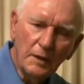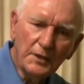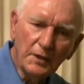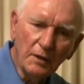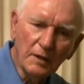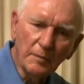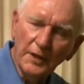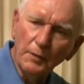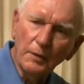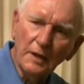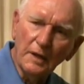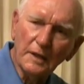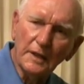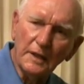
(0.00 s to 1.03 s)
We told them they were
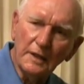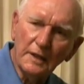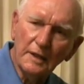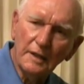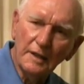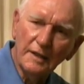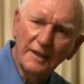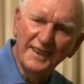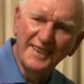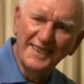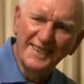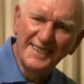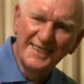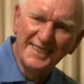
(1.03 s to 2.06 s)
lucky.
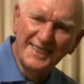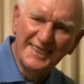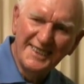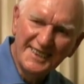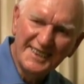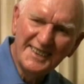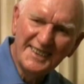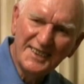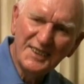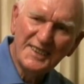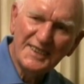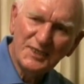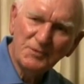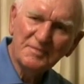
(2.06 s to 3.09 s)
yeah,
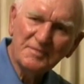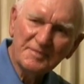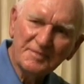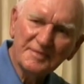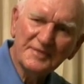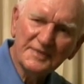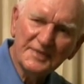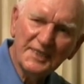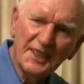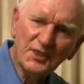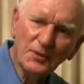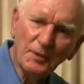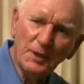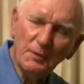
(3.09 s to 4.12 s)
that's
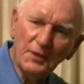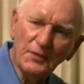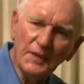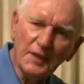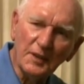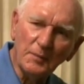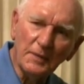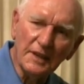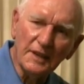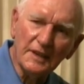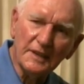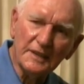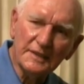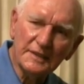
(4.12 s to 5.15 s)
the way we felt about
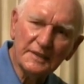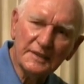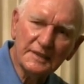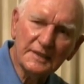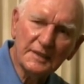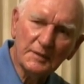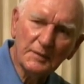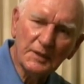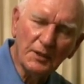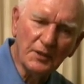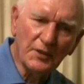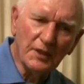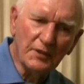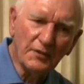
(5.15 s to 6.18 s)
it. Mm-hmm.
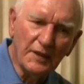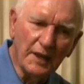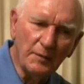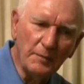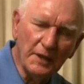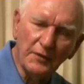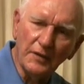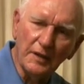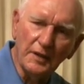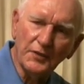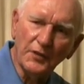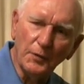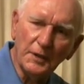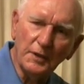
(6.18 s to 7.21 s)
Because mm -hmm. if it hadn't been for us,
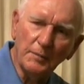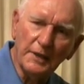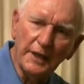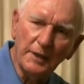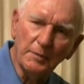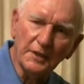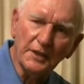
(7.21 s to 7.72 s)
they wouldn't have been able